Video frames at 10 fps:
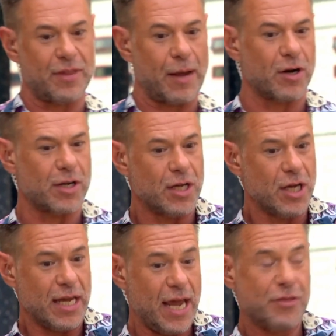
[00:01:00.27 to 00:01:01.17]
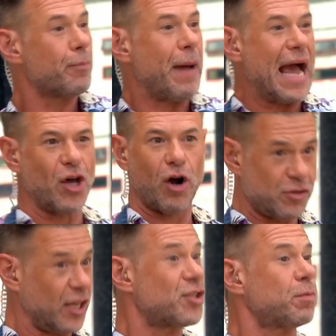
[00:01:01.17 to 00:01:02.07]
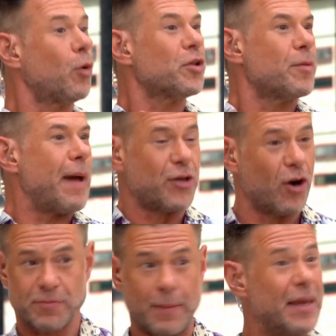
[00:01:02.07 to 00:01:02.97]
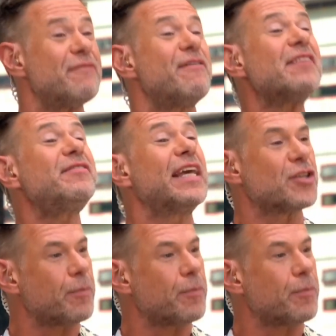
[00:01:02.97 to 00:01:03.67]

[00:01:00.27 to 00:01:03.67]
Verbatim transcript: they were in their backyards, exploring the backyards, maybe investing in their